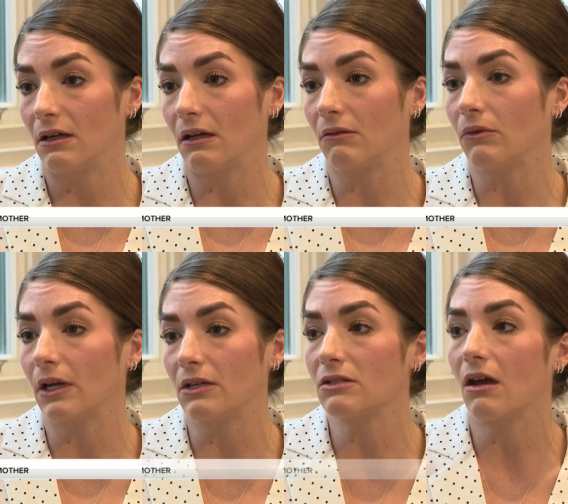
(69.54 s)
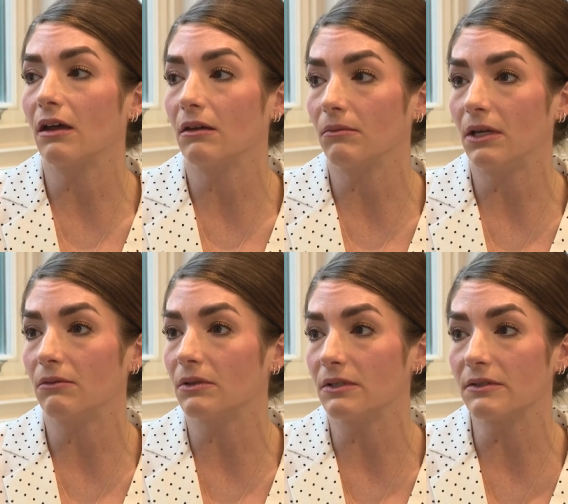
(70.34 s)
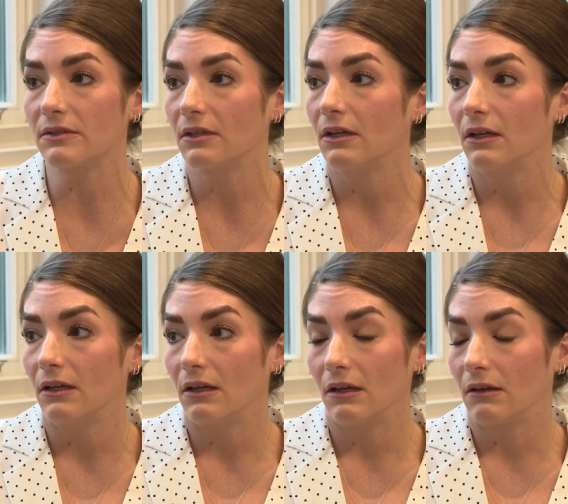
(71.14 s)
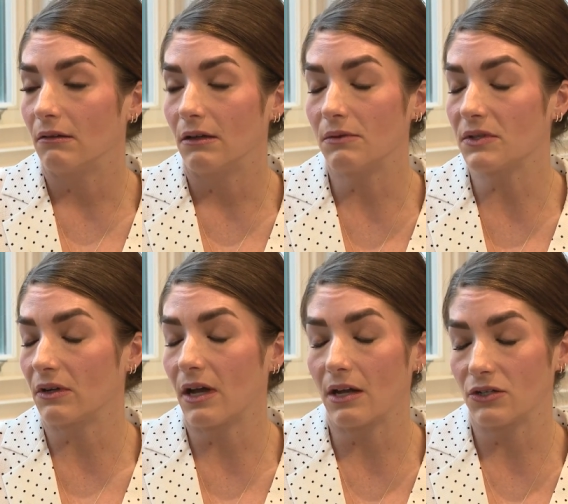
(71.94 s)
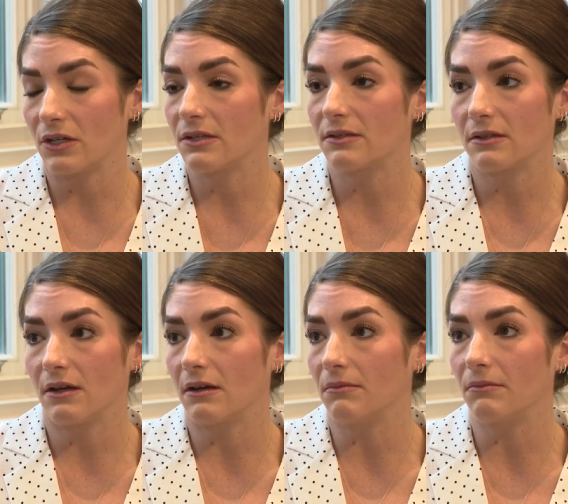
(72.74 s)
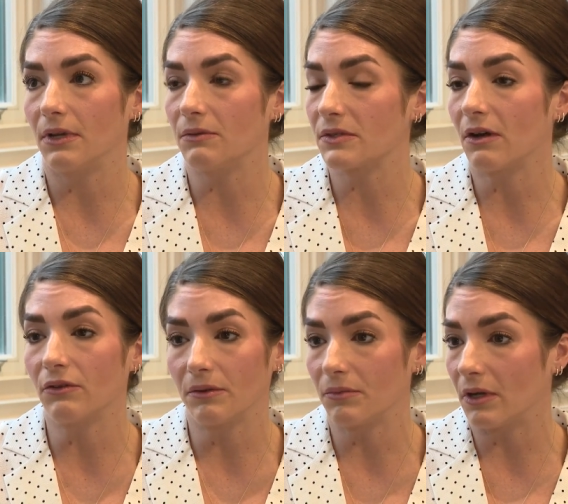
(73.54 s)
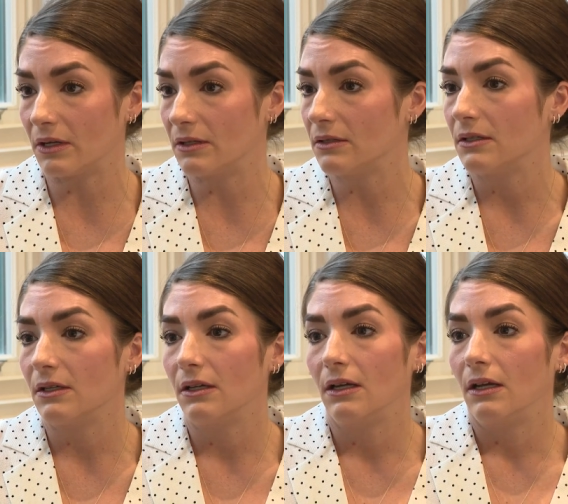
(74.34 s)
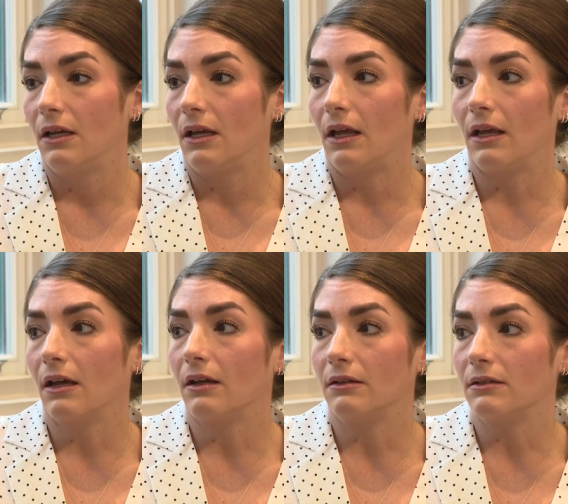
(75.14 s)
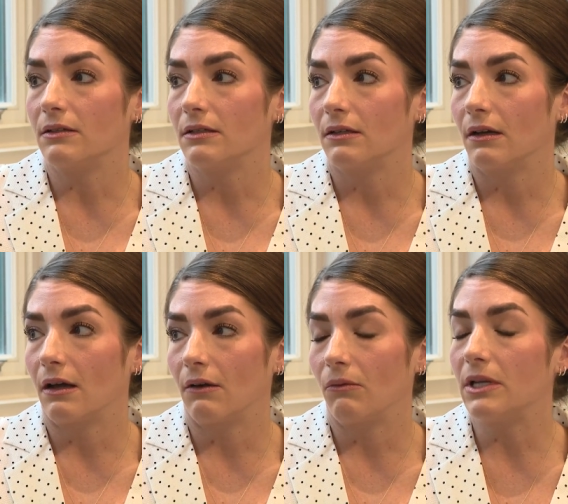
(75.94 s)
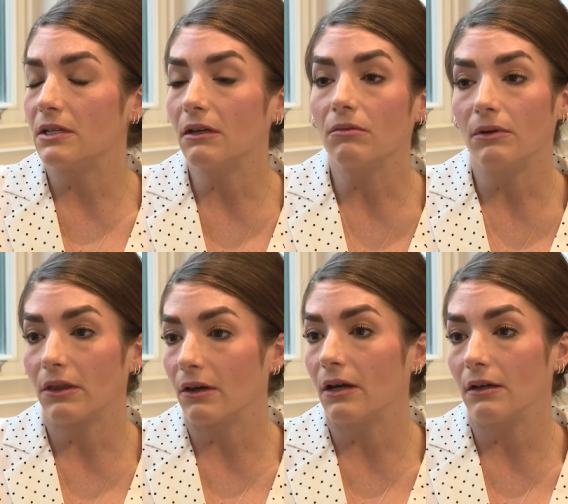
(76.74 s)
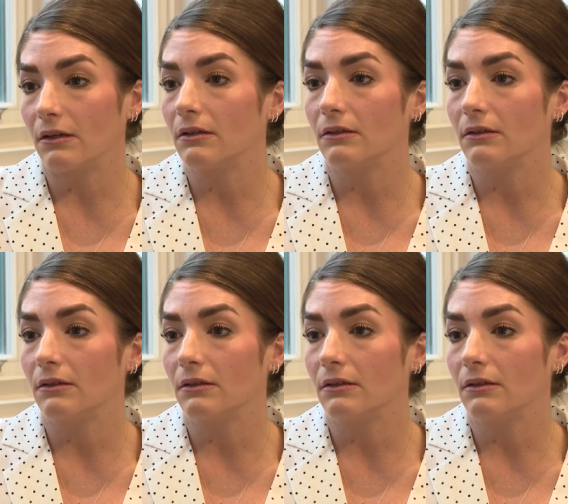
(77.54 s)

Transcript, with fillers: and when I saw him, he was he was unconscious. Um, he was covered in blood, and we did. We thought,